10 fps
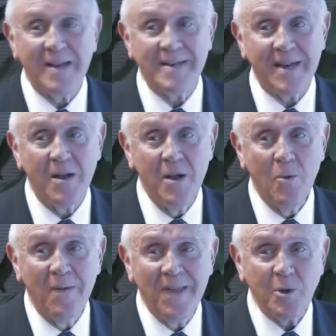and say,
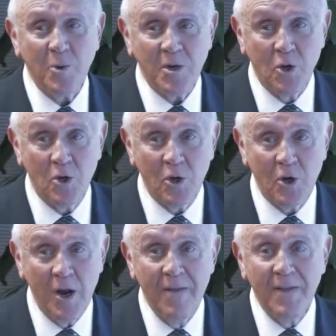well, this was
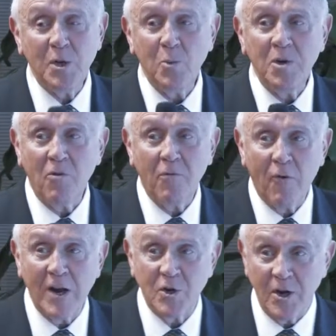good, this was
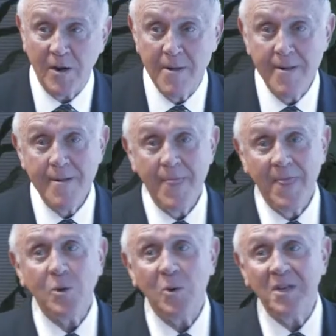refreshing,
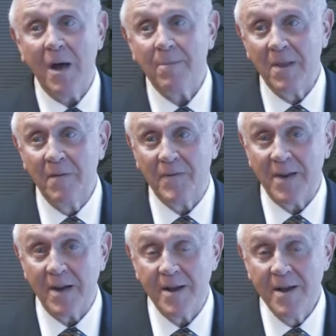this was
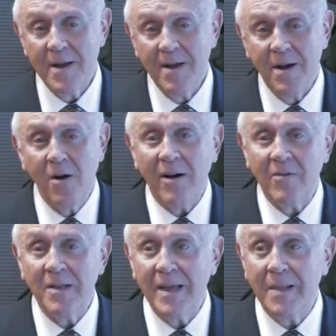uplifting, oh, I
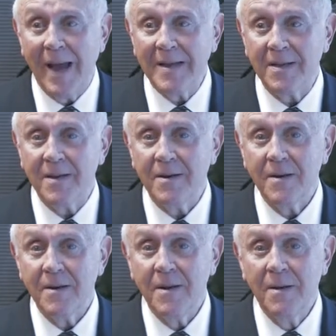really liked it.
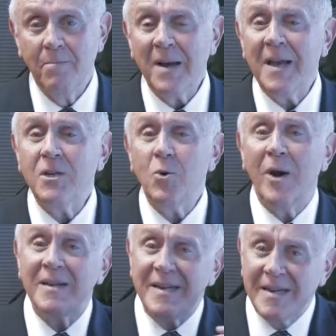But can you
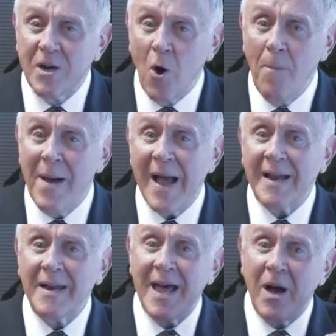uh, go
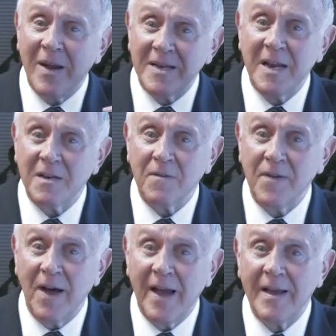back and now
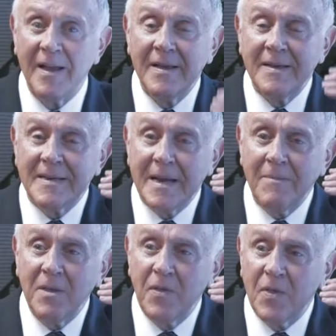identify
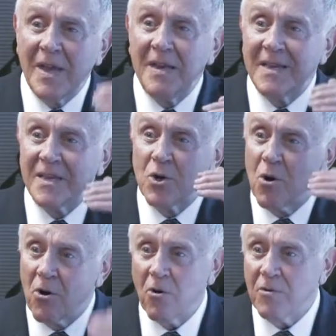some of the things that you
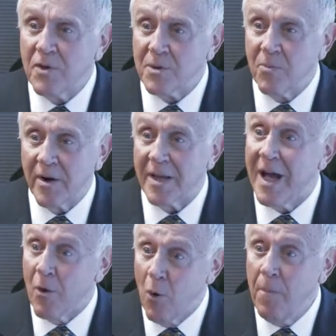heard this morning,
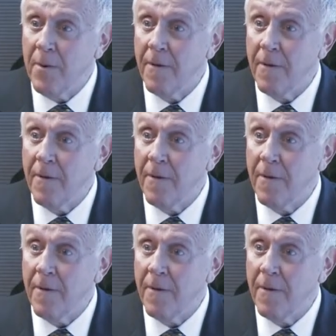I hope,